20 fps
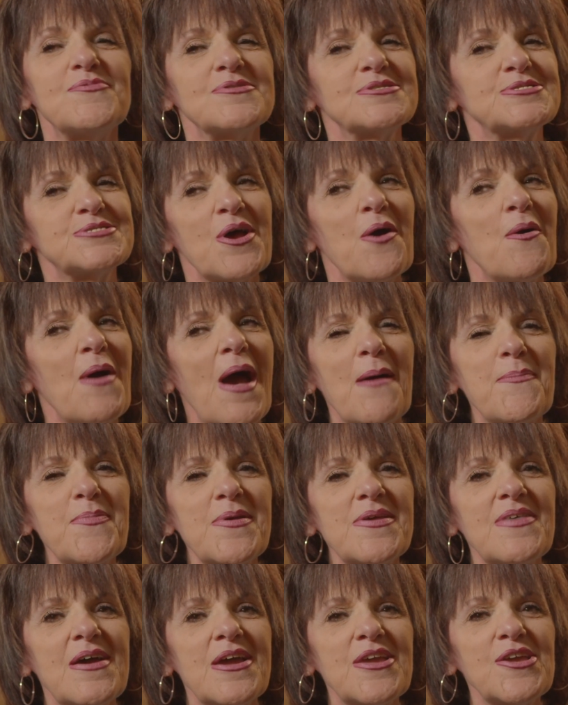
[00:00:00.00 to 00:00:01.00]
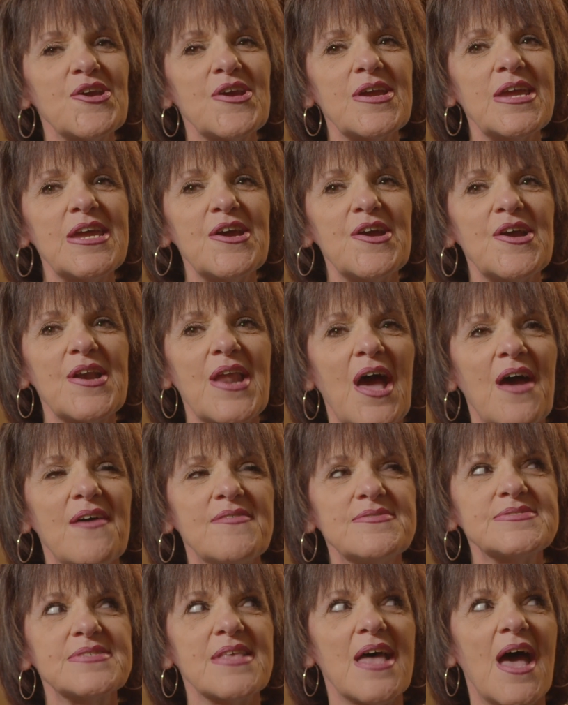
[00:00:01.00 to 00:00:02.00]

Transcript: We're so happy that you're here. And I was